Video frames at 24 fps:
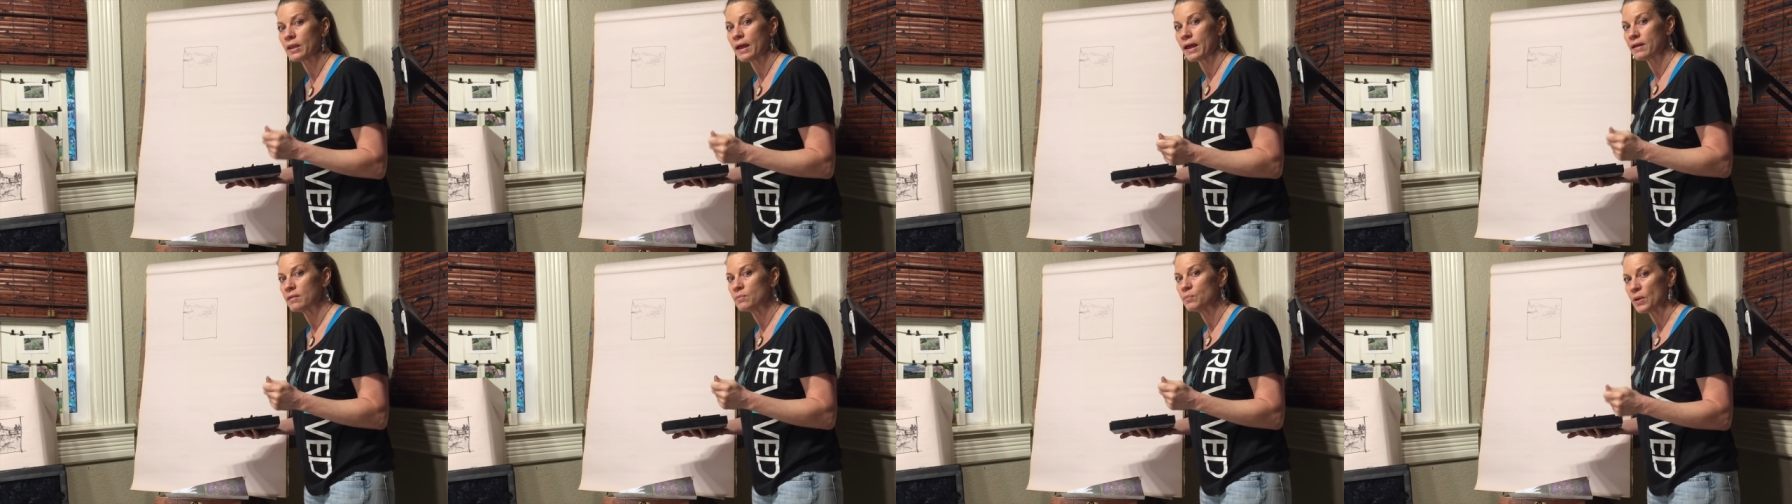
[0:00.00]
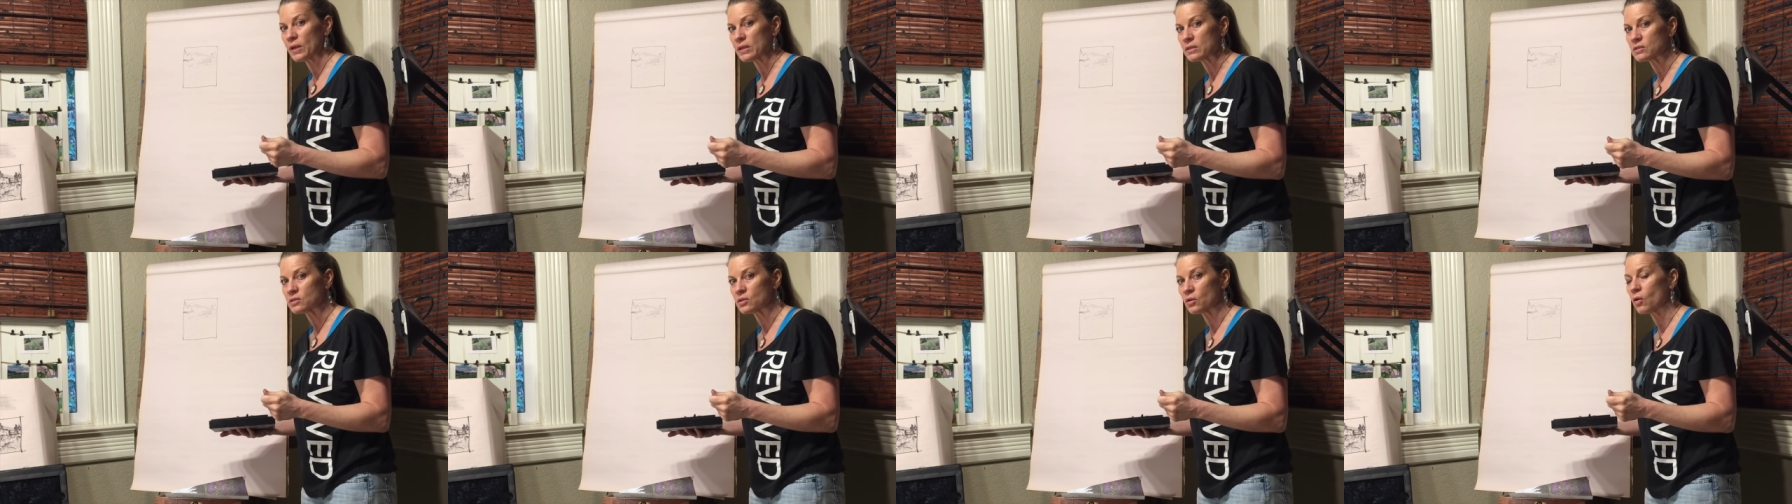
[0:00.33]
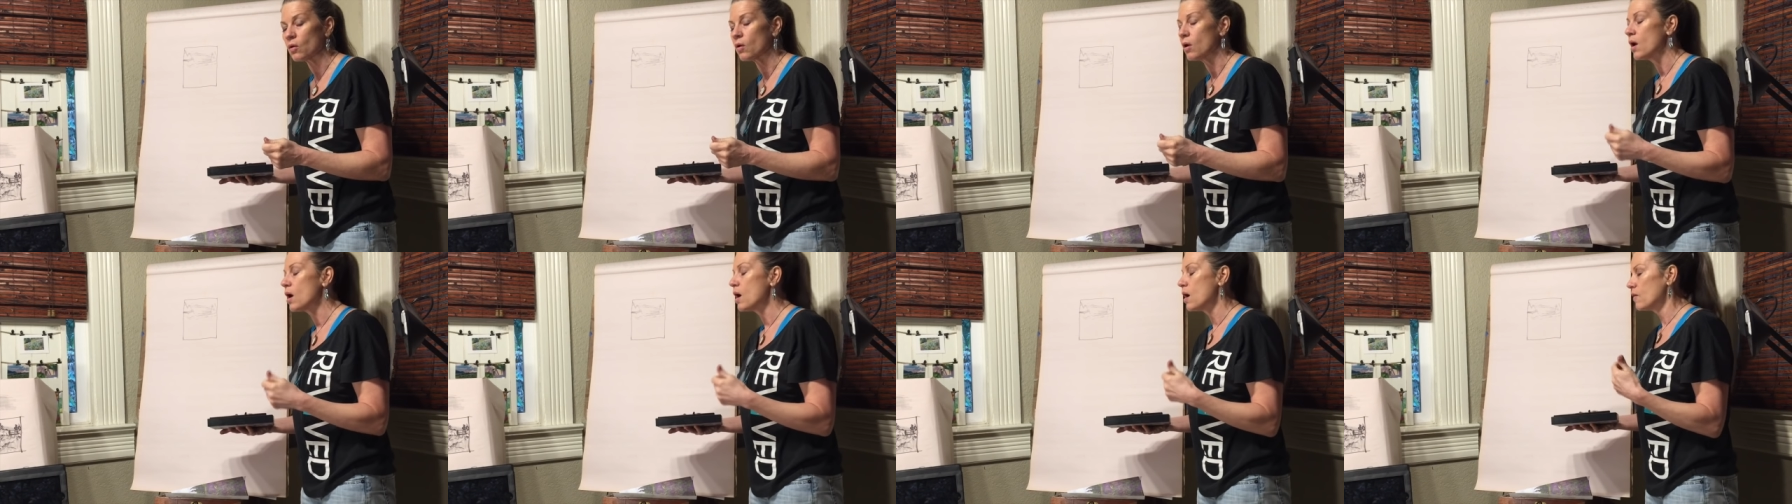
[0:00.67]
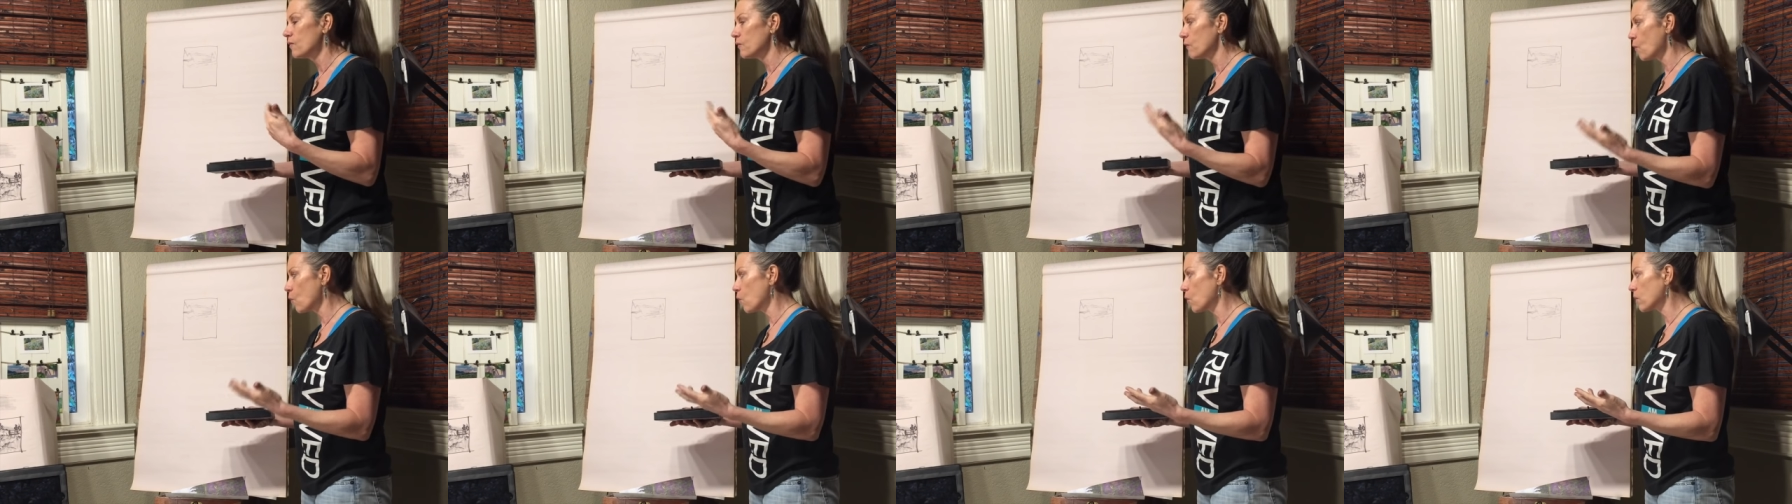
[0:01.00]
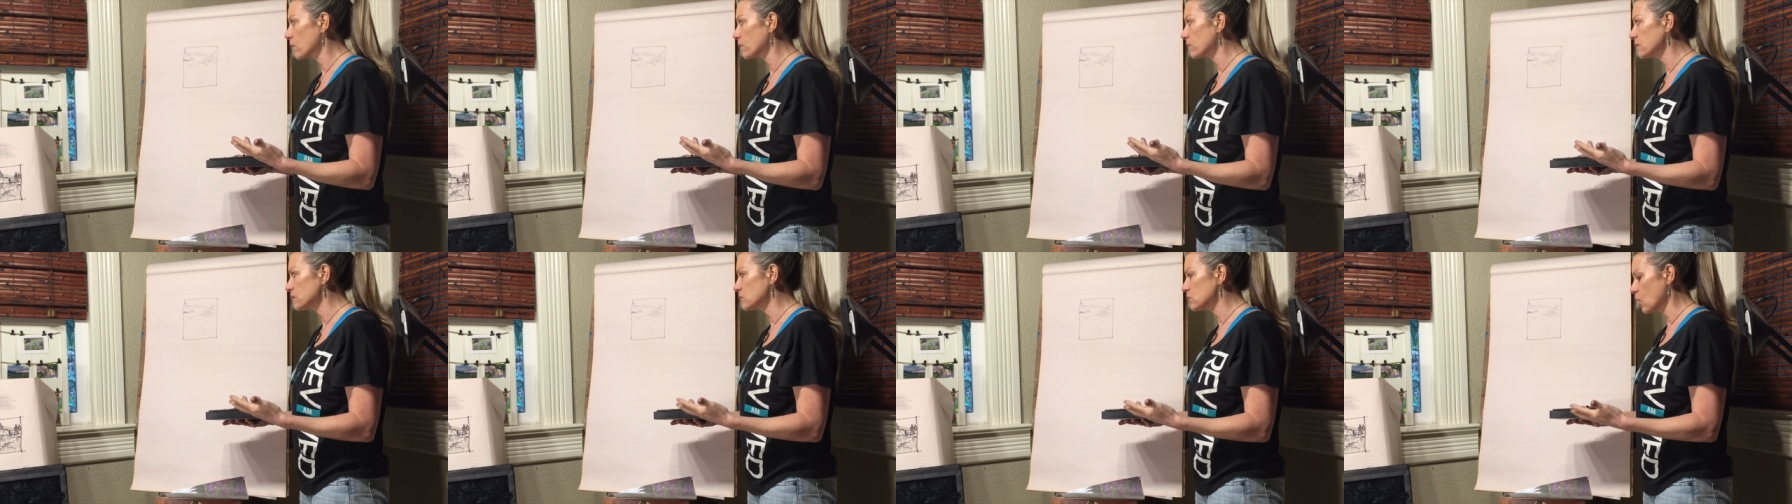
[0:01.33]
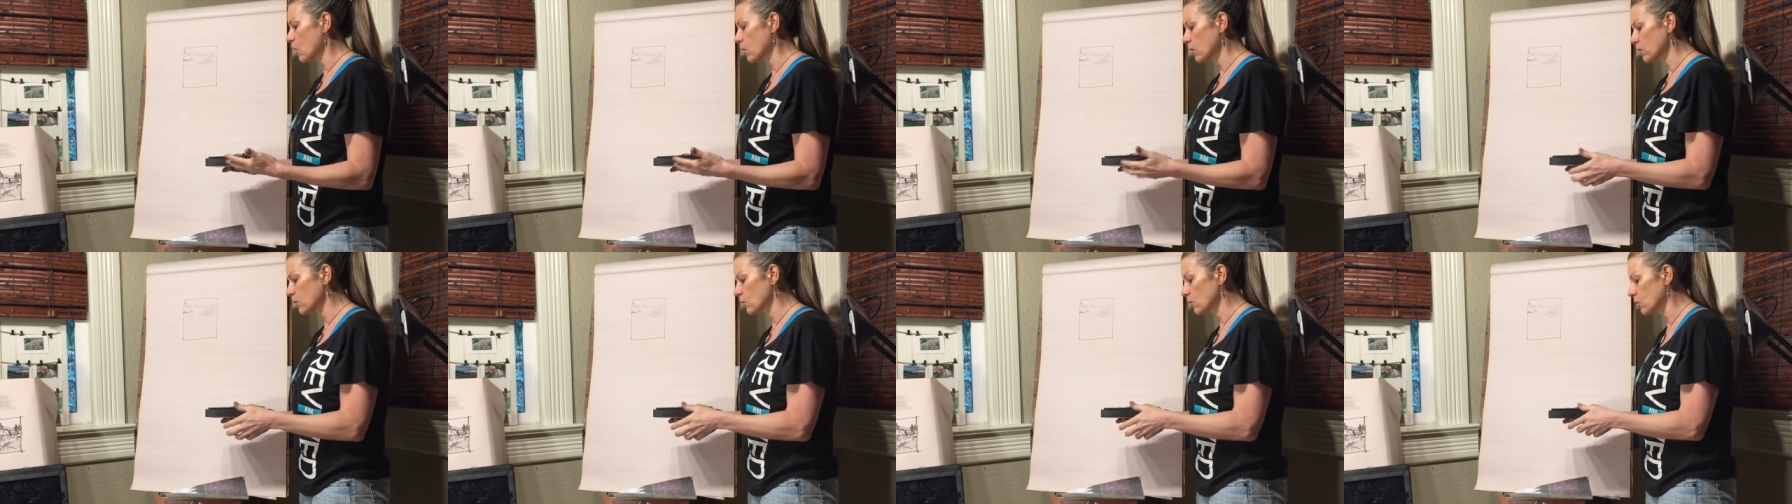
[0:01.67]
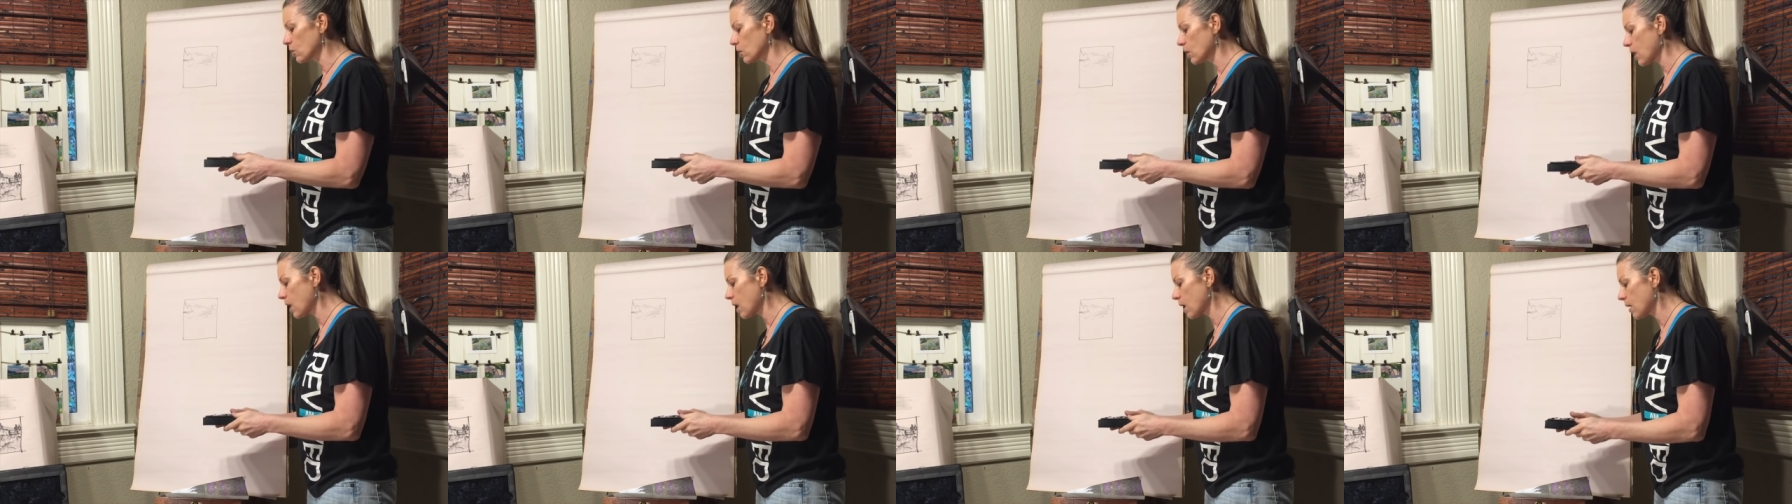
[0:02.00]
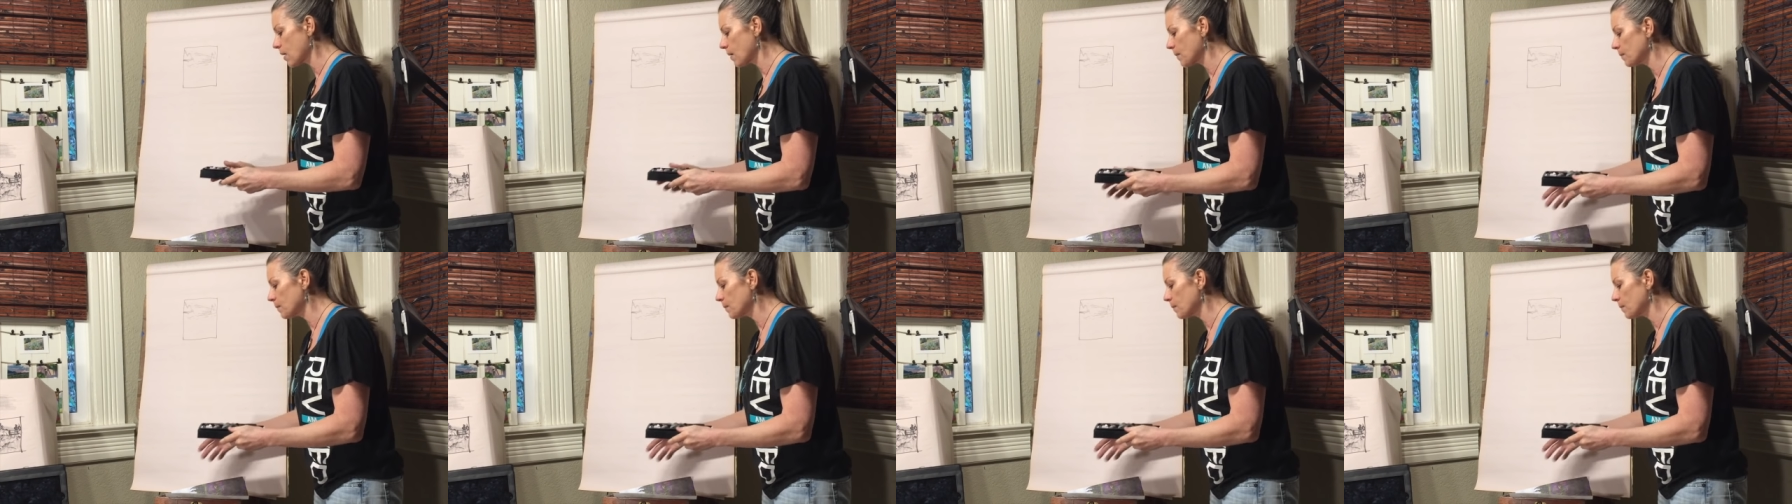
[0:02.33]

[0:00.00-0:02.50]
lead pencil for the darker